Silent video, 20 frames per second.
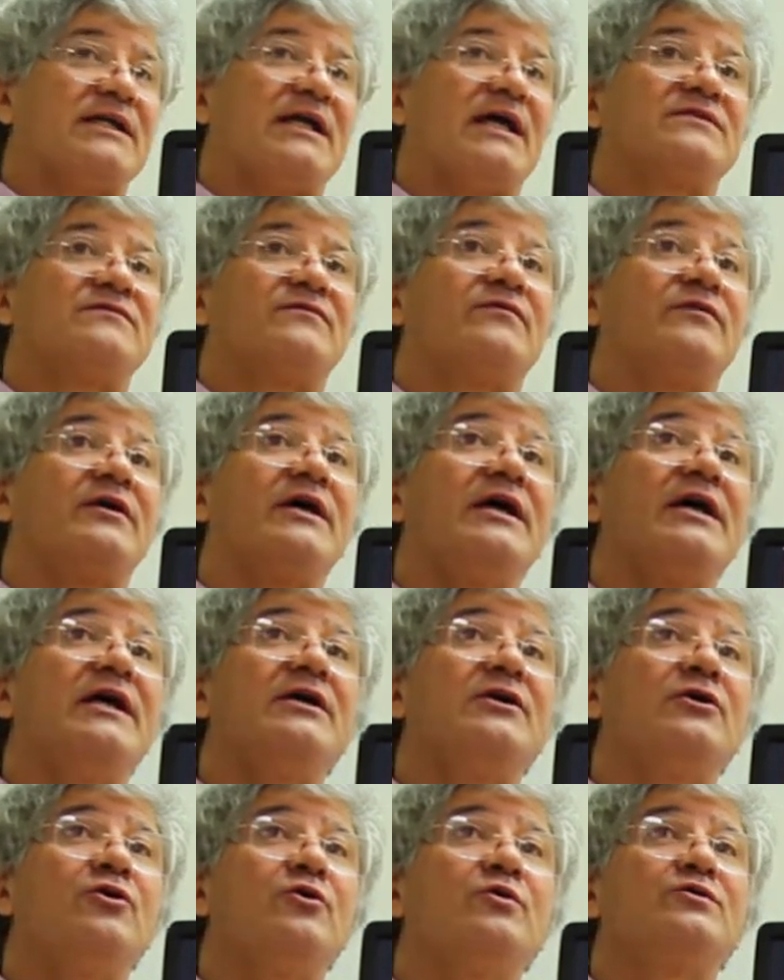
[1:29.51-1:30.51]
It has very
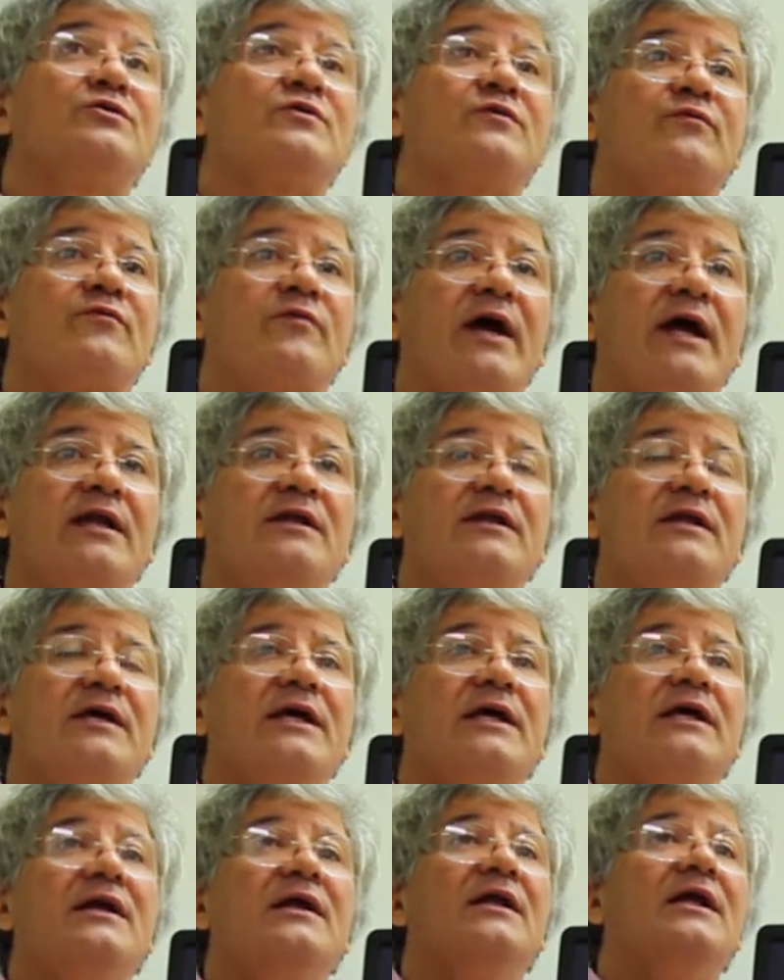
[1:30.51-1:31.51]

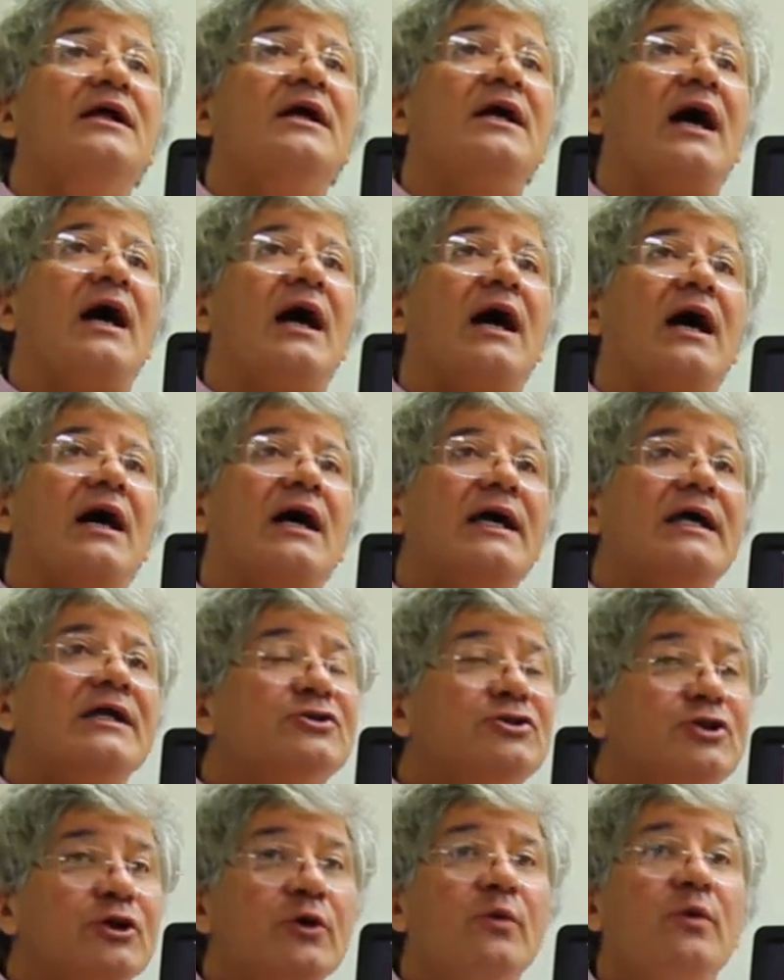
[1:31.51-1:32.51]
user-friendly, uh,
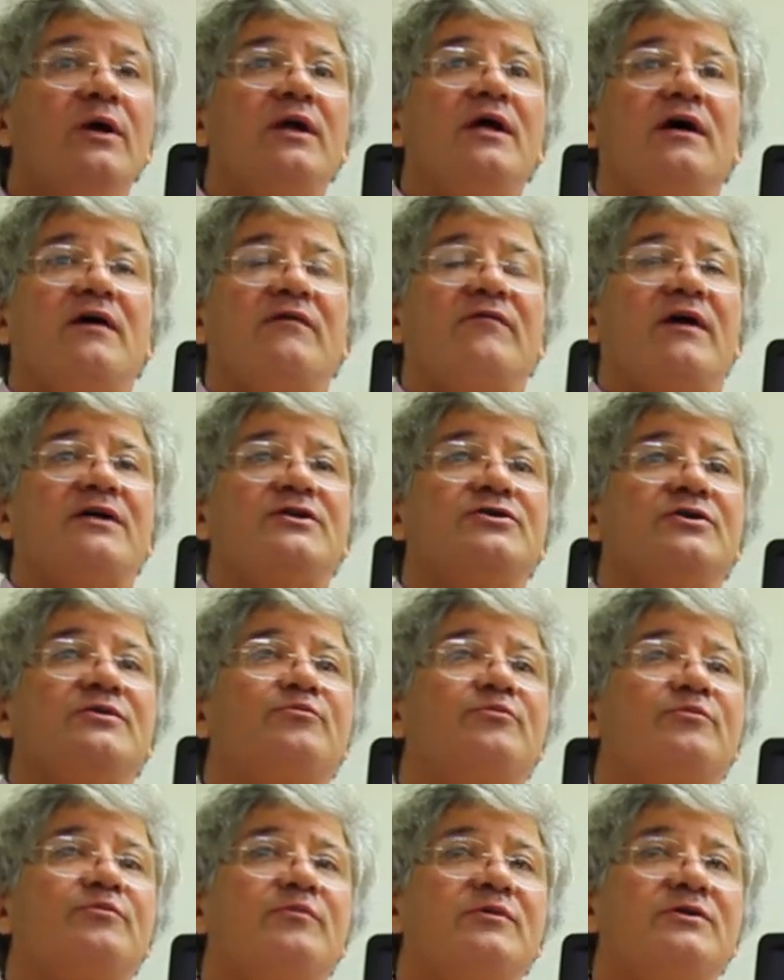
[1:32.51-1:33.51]
intuitive, I should
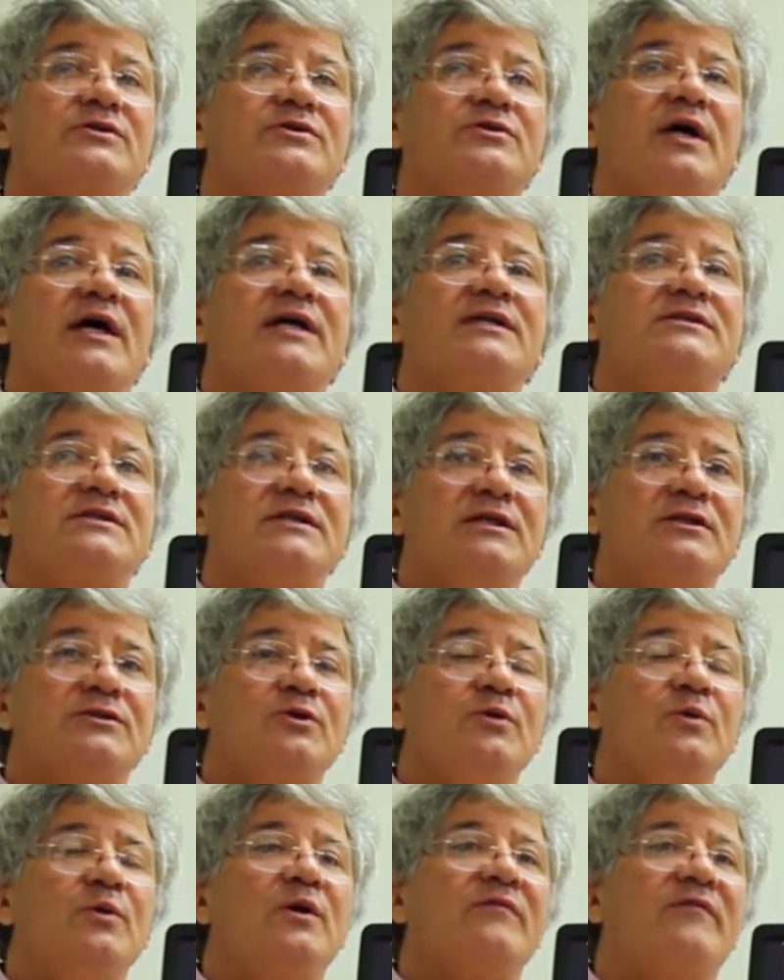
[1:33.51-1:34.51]
stress the
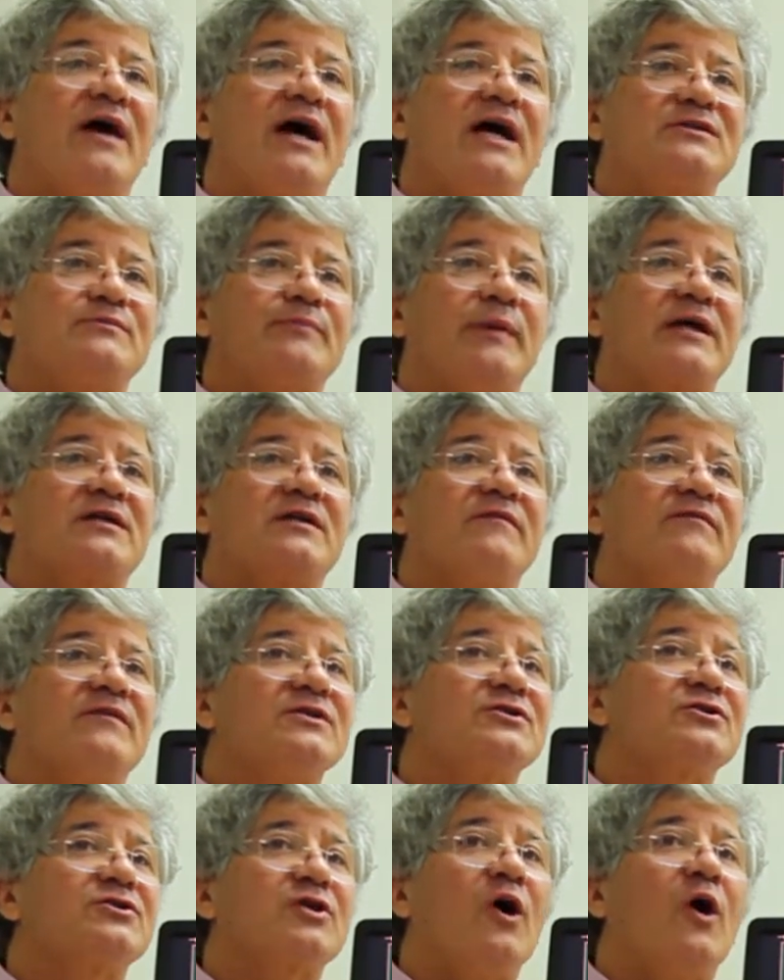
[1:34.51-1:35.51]
intuitive aspect of
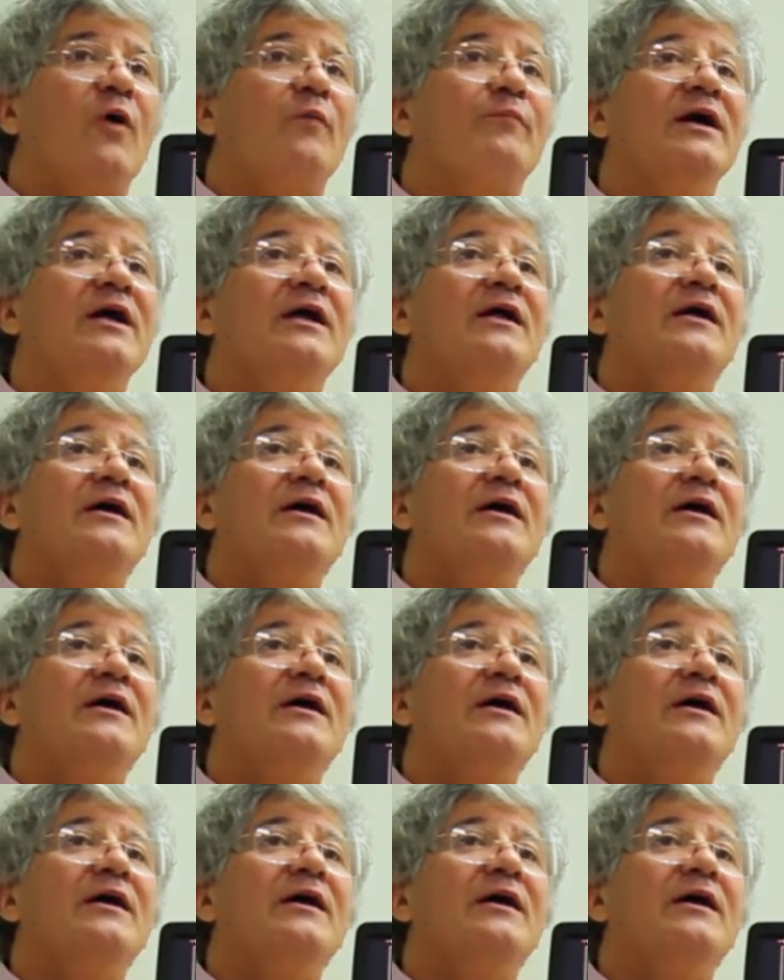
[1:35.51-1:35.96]
this scope